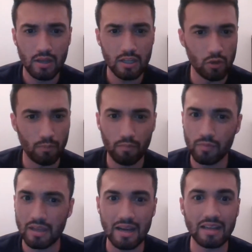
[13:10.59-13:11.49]
you know,
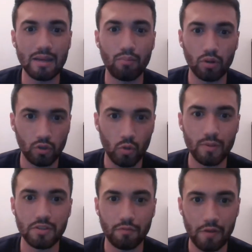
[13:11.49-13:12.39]
they got to get Brook
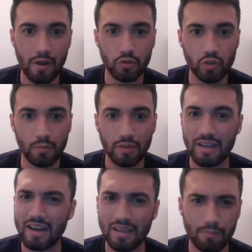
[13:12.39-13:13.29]
Lopez in foul trouble. They
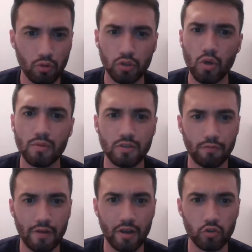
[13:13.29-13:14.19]
got to get Brook Lopez in
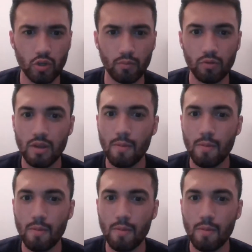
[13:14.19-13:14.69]
foul trouble.